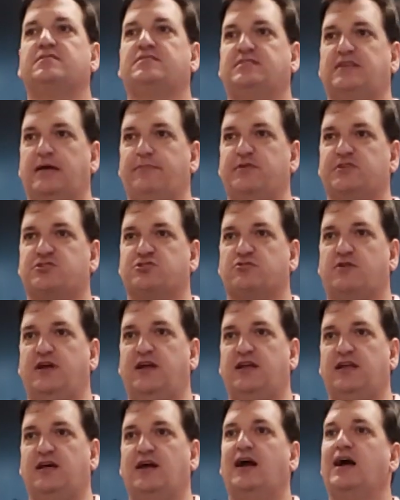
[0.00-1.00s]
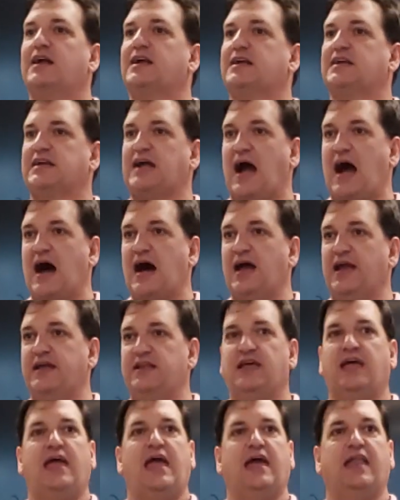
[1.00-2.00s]
demonstrate,
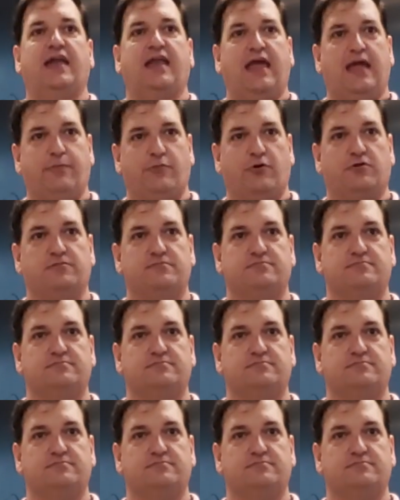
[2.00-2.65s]
guide, and enable.